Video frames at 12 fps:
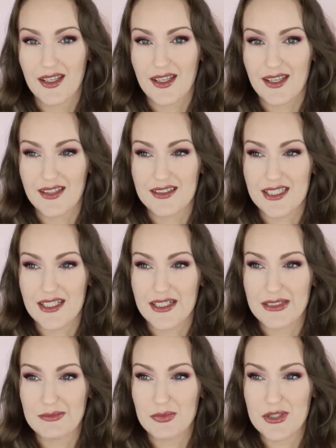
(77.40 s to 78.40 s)
and
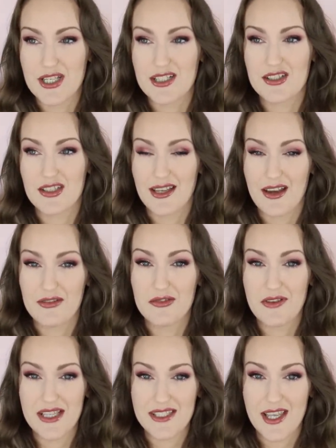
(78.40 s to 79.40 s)
uh, potentially have
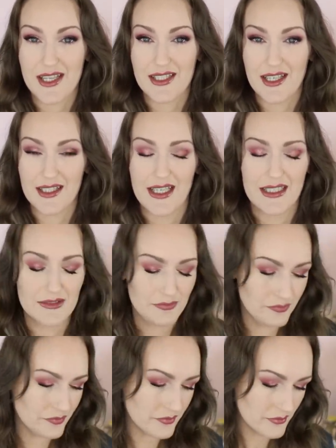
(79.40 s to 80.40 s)
events like that again.
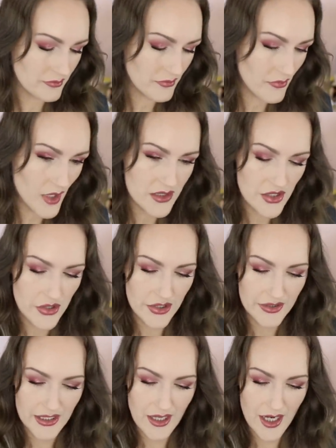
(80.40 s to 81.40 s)

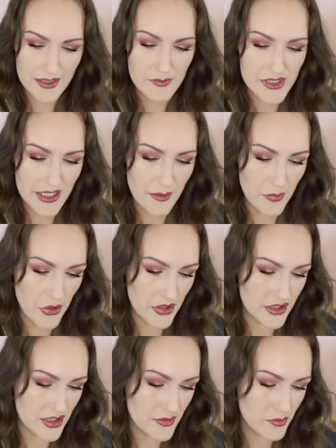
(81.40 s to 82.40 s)
So the items that I
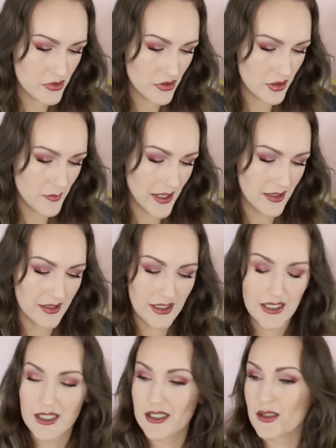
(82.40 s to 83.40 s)
purchased, we'll talk about
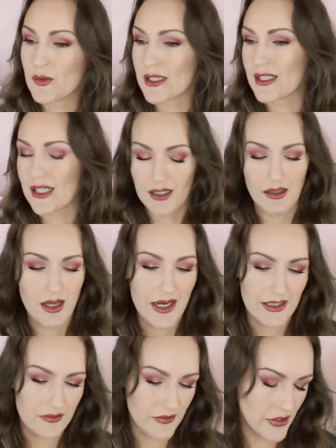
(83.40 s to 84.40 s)
the one that I
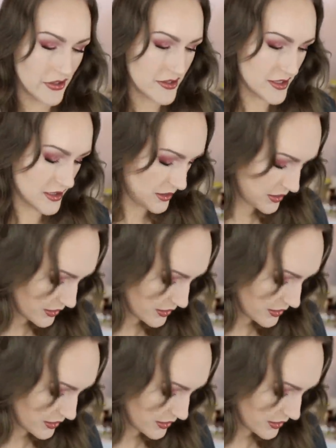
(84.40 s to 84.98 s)
like first.